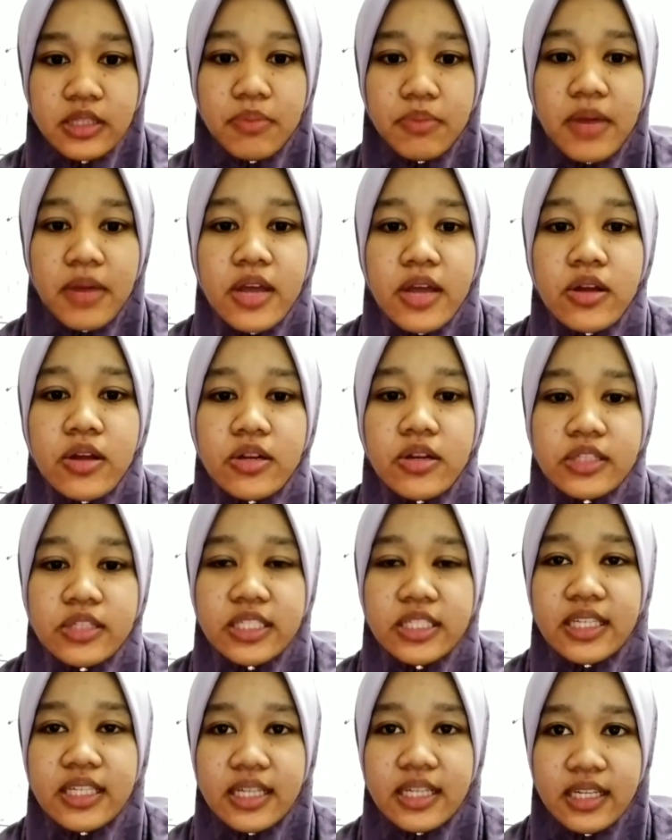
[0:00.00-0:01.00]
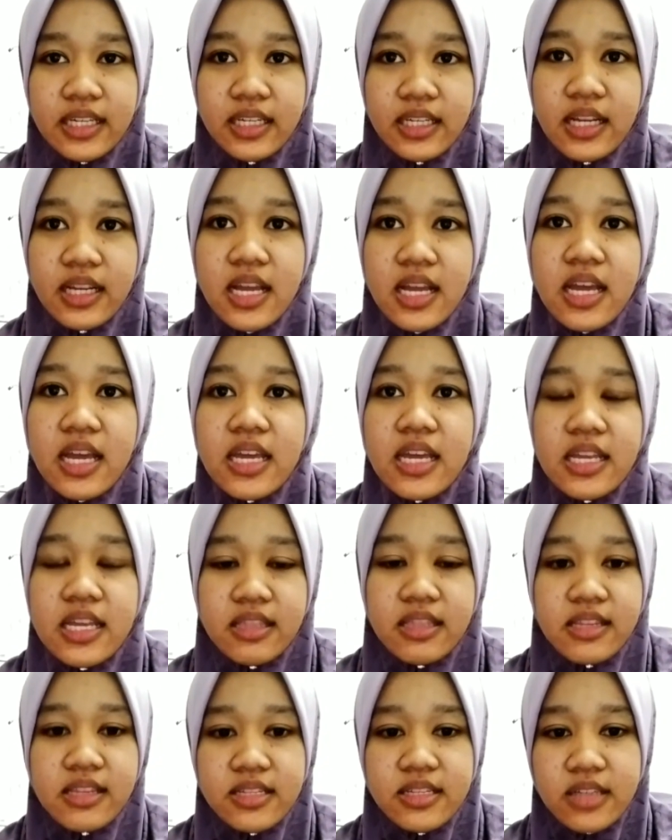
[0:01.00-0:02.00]
biological
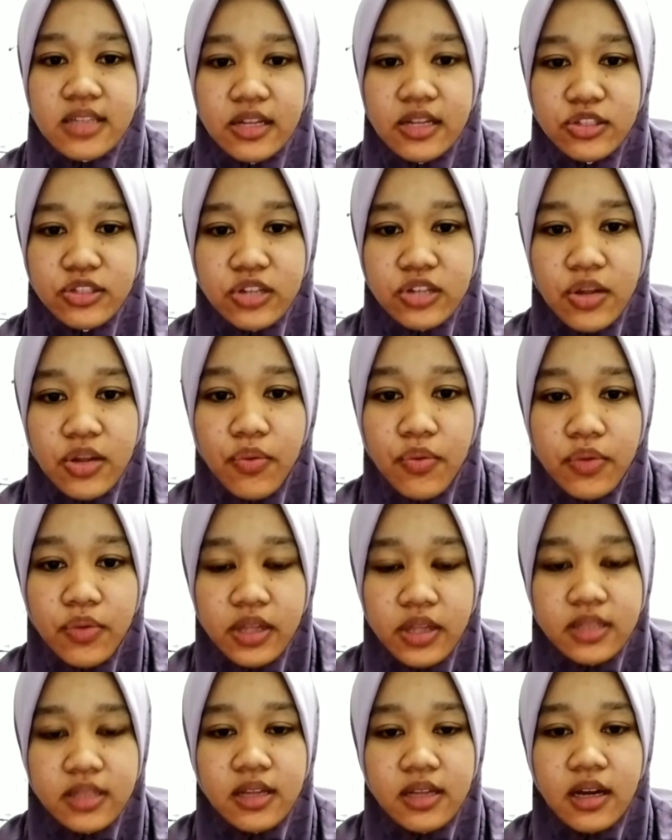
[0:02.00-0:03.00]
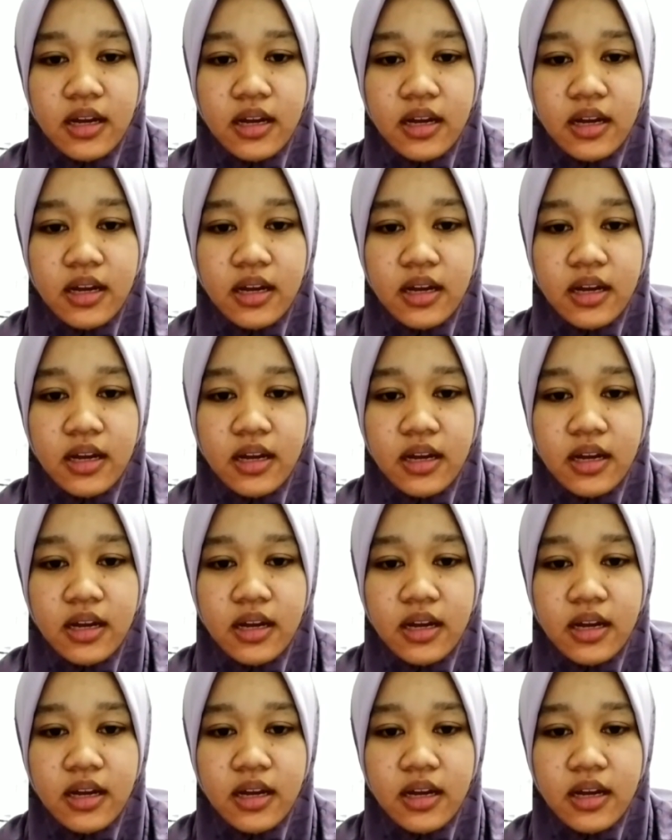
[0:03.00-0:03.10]
in this country with